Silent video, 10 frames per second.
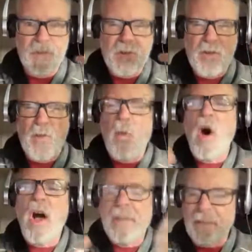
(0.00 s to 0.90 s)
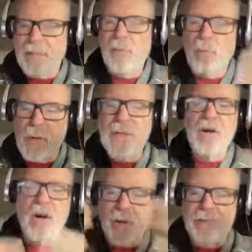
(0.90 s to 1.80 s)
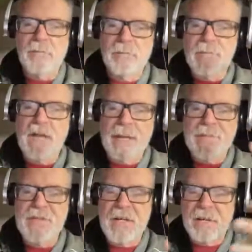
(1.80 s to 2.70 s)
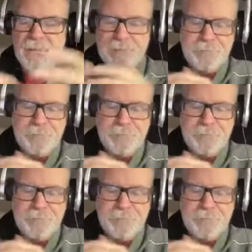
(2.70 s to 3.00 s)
Squad level Red Dawn type stuff.